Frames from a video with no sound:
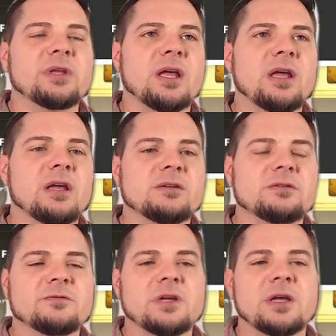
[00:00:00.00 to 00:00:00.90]
at
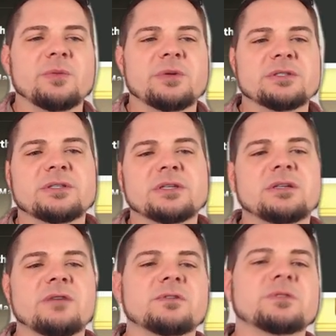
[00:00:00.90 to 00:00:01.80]
VIP 6
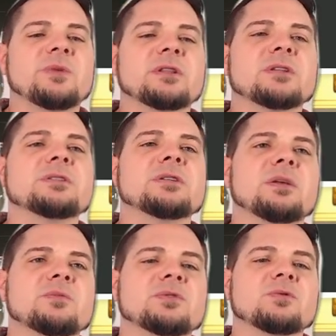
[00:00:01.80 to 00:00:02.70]
after spending the
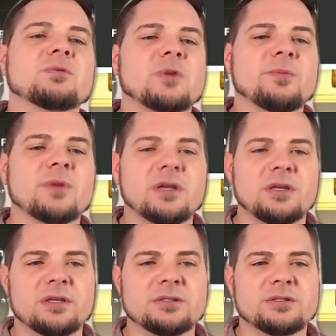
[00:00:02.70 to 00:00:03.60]
gems, or I might
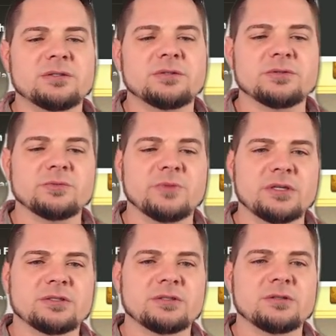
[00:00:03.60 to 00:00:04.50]
need to make
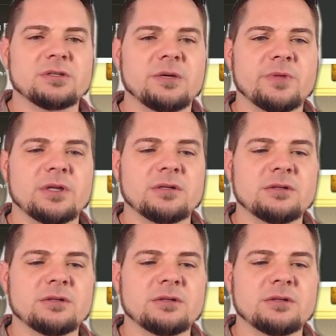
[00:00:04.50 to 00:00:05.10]
sure that I'm in